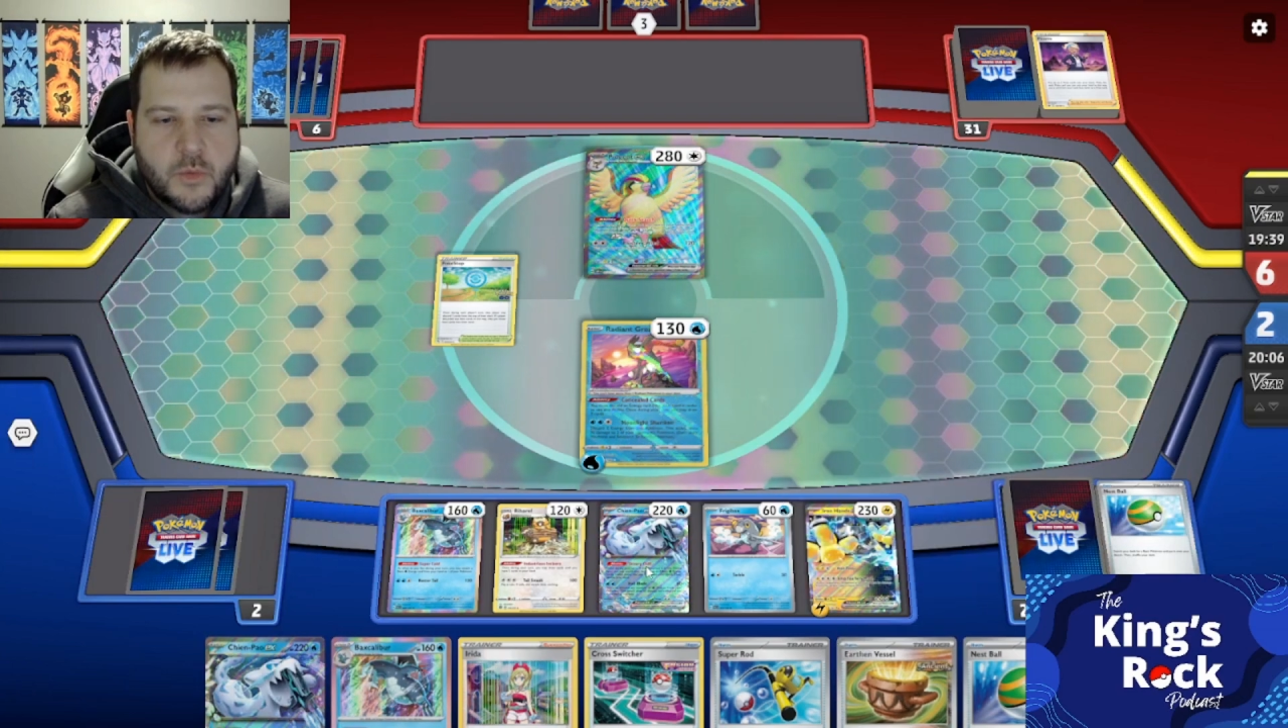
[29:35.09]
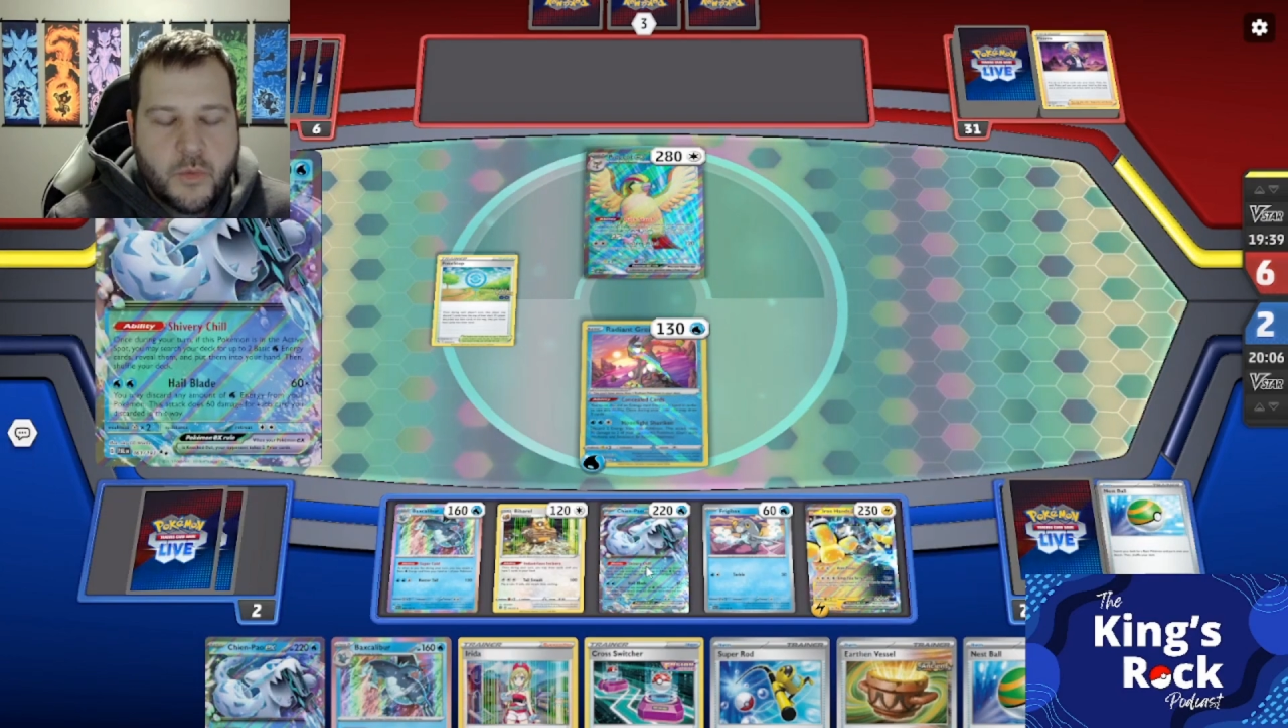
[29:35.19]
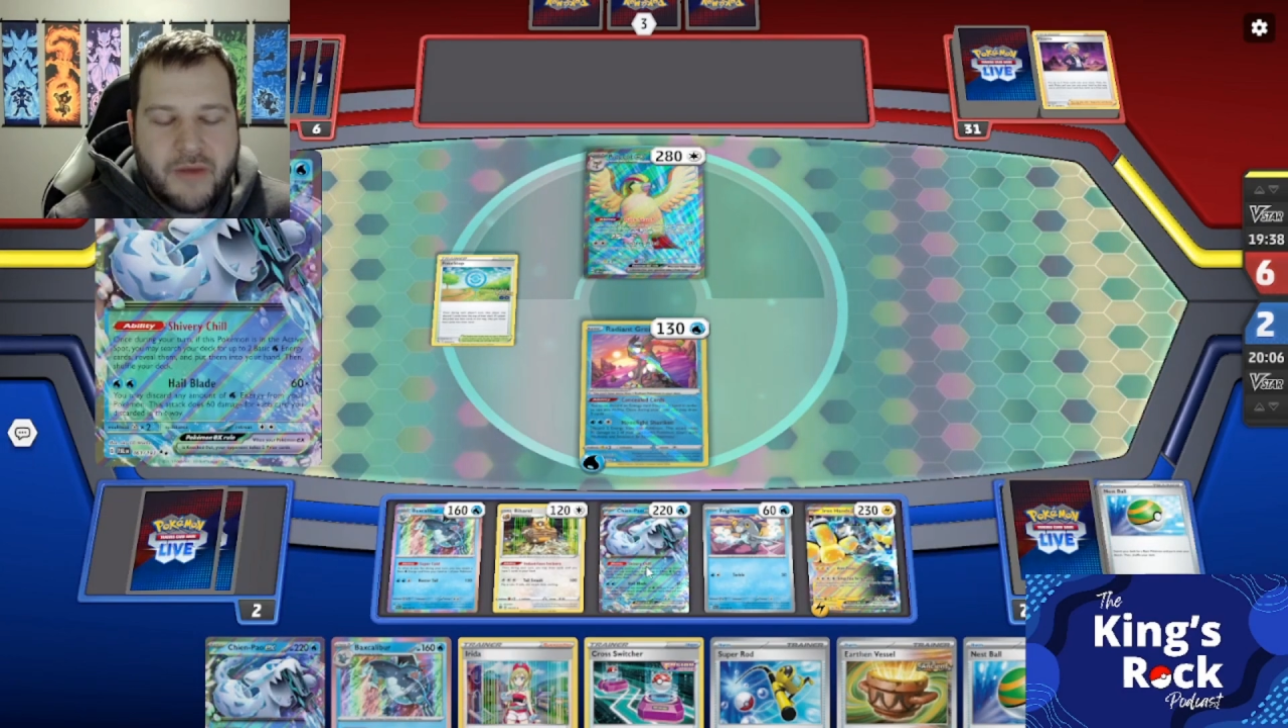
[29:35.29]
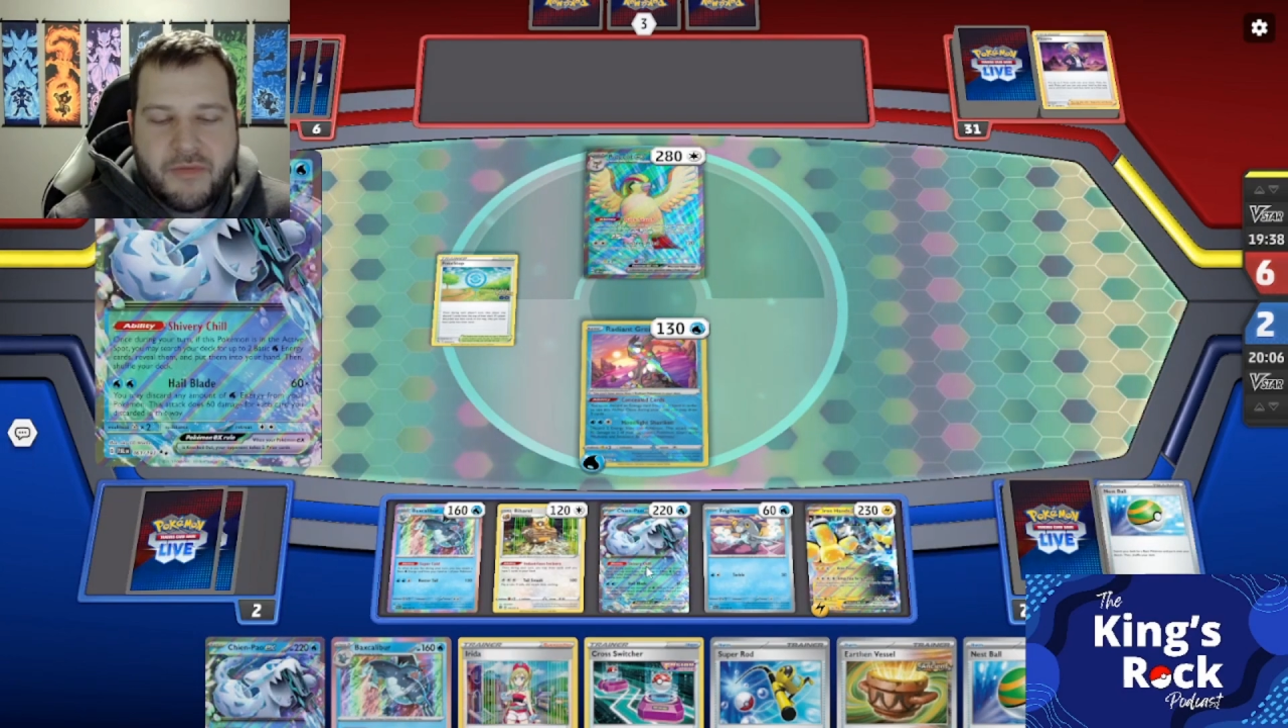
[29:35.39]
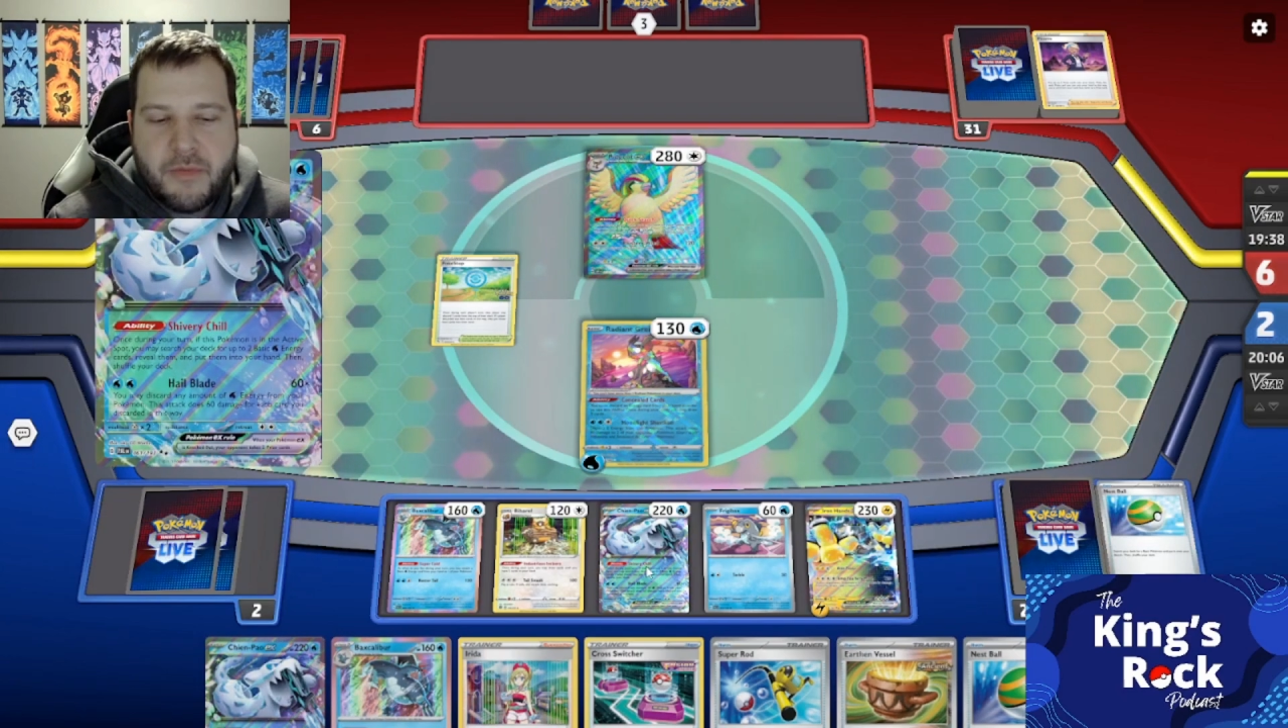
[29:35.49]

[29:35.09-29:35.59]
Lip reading: We have the